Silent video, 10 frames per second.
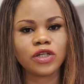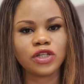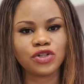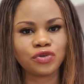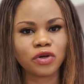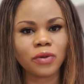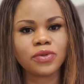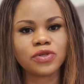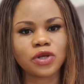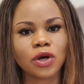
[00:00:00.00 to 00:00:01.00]
in Europe,
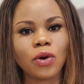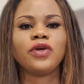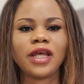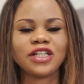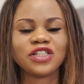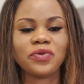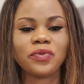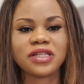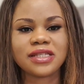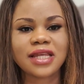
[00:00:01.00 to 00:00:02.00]
so actually
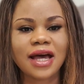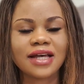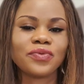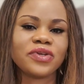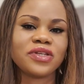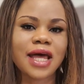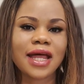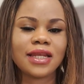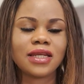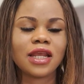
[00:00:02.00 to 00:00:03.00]
register as a
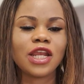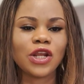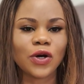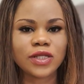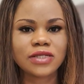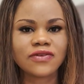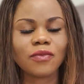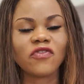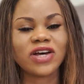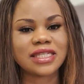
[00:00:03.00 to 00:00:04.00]
registered nurse
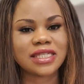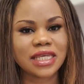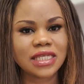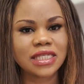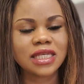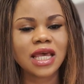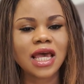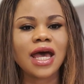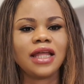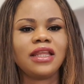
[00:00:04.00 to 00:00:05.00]
from overseas,
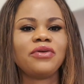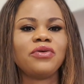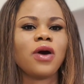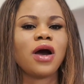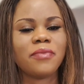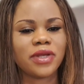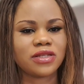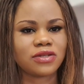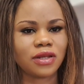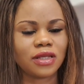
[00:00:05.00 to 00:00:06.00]
and there are
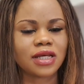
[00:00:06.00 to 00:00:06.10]
requirements to this.